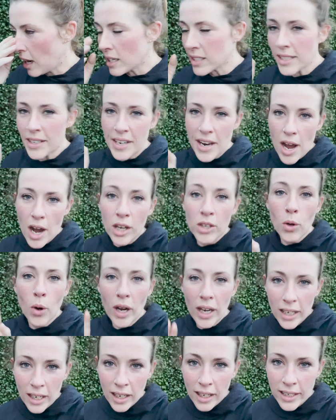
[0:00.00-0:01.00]
I don't know, I
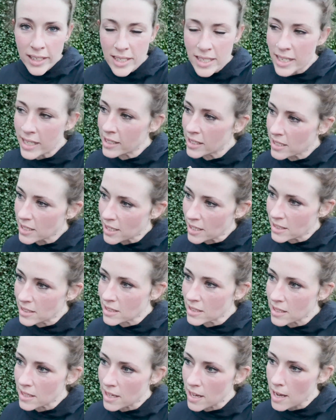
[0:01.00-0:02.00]
quite liked it in the
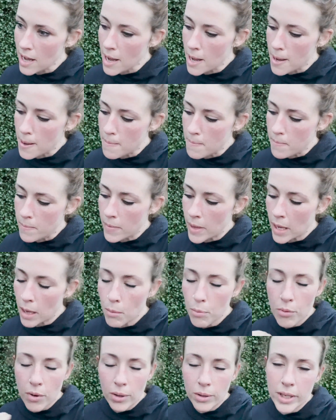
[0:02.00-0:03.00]
sense that it
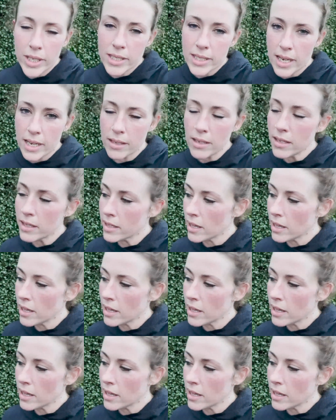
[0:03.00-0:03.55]
broke it down.